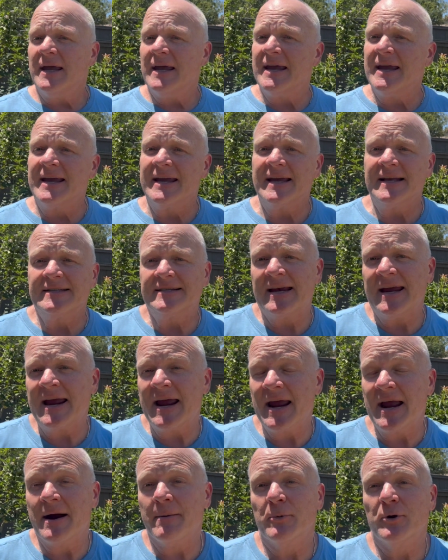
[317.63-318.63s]
It gets
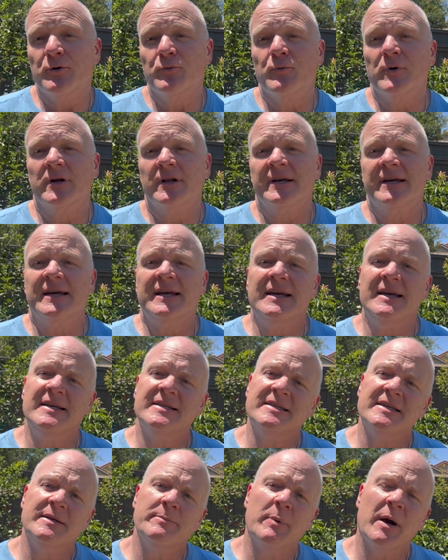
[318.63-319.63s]
hammered really
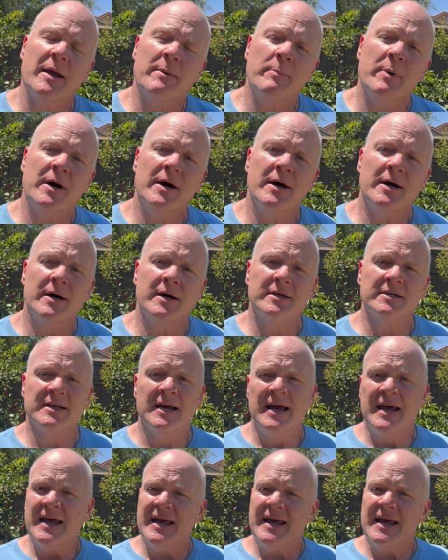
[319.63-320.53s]
easy by bugs.